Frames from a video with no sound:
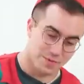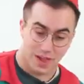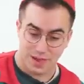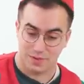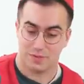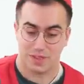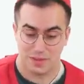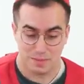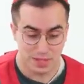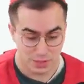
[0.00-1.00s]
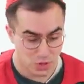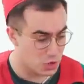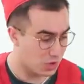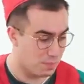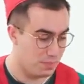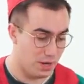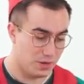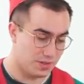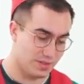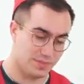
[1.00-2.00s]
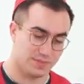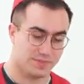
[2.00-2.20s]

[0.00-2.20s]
5 of the milk choc blocks,